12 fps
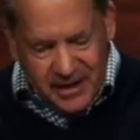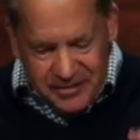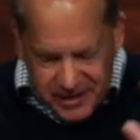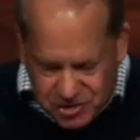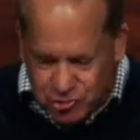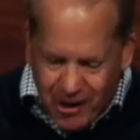
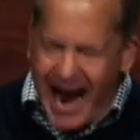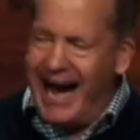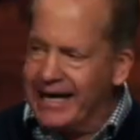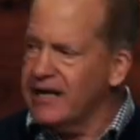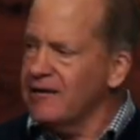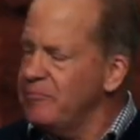the
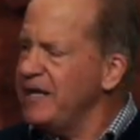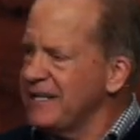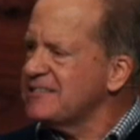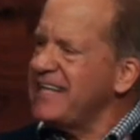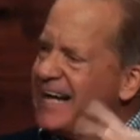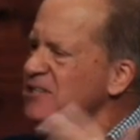dragon,
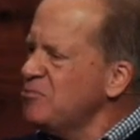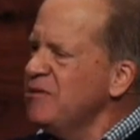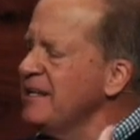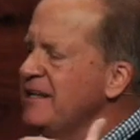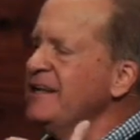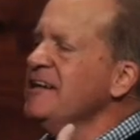because that's what